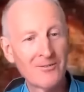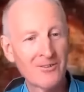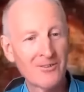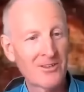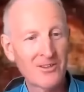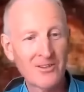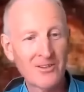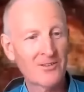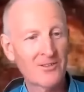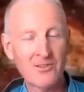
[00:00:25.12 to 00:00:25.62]

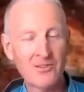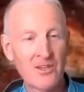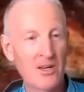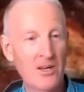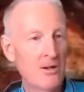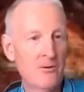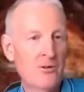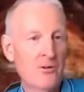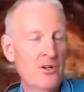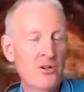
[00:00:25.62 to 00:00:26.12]
Because
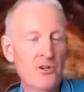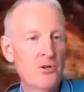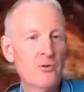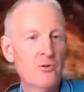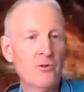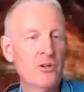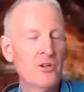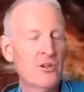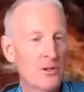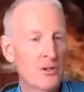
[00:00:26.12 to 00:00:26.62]
so, because you,
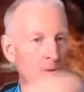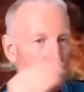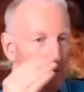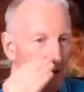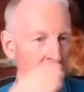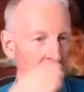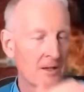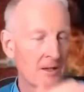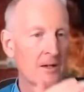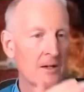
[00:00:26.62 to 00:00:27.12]
because it would
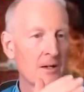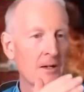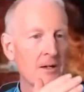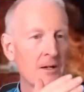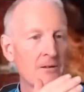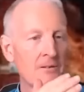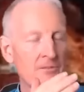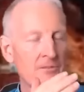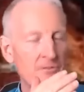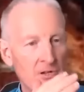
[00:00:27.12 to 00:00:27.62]
be
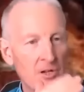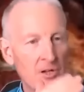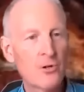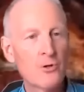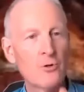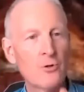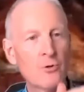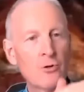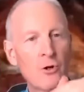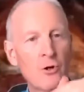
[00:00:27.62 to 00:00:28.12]

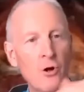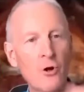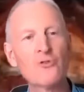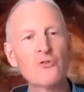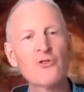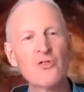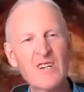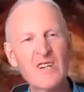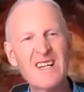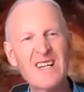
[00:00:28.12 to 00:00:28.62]
too
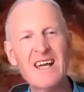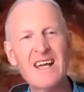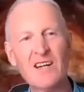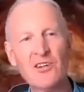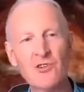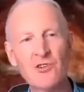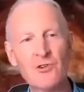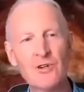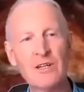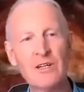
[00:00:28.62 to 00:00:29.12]

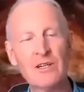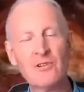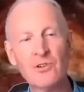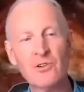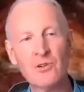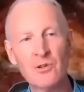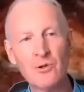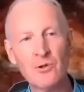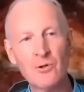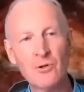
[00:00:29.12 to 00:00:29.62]
contradictory
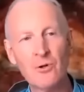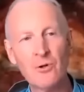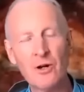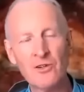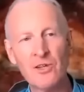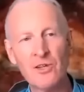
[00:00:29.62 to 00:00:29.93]
to who you are.